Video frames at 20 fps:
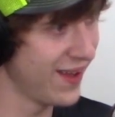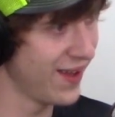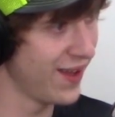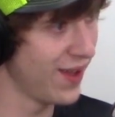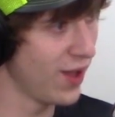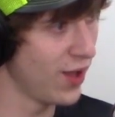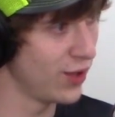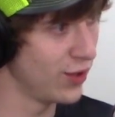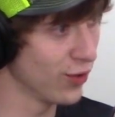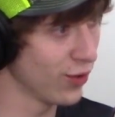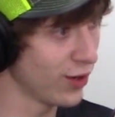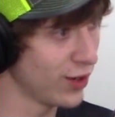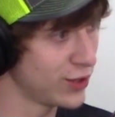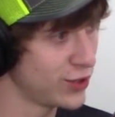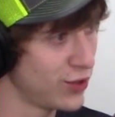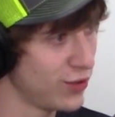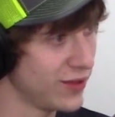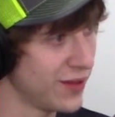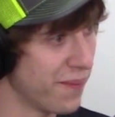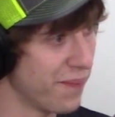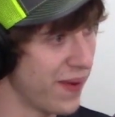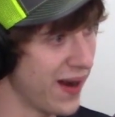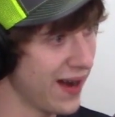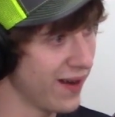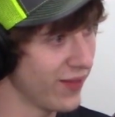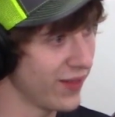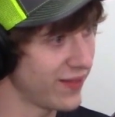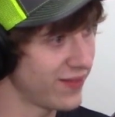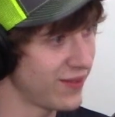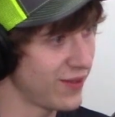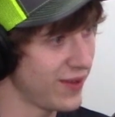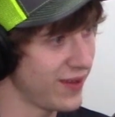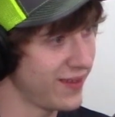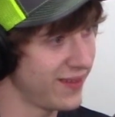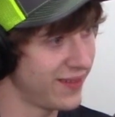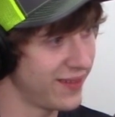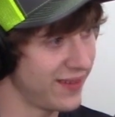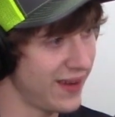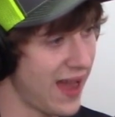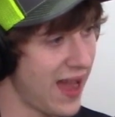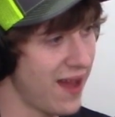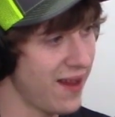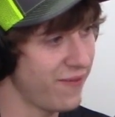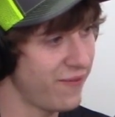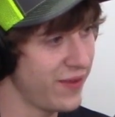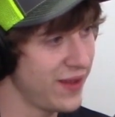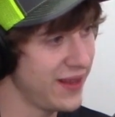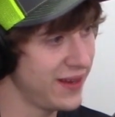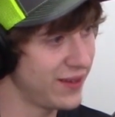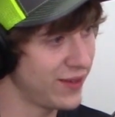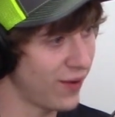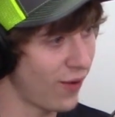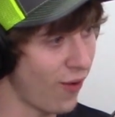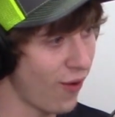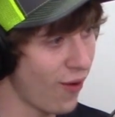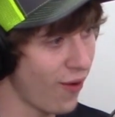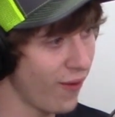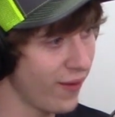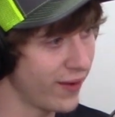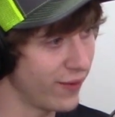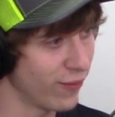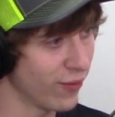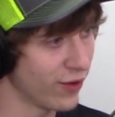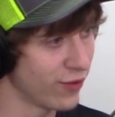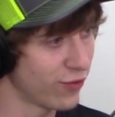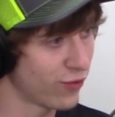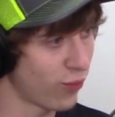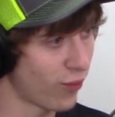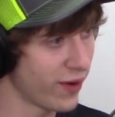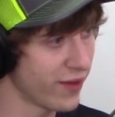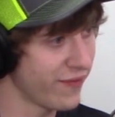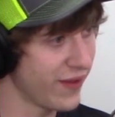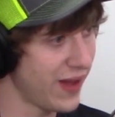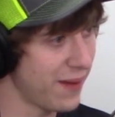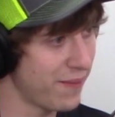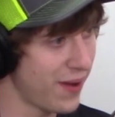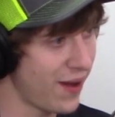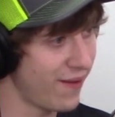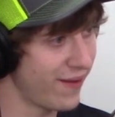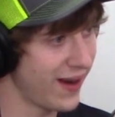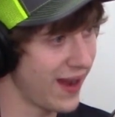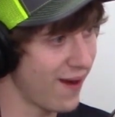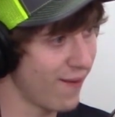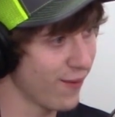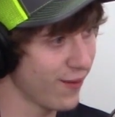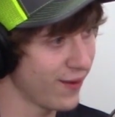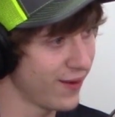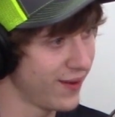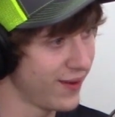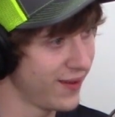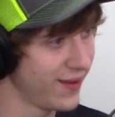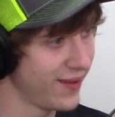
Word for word: Really. You're going to choose a bear that stands nine feet tall and runs would- 25 would- mile an hour?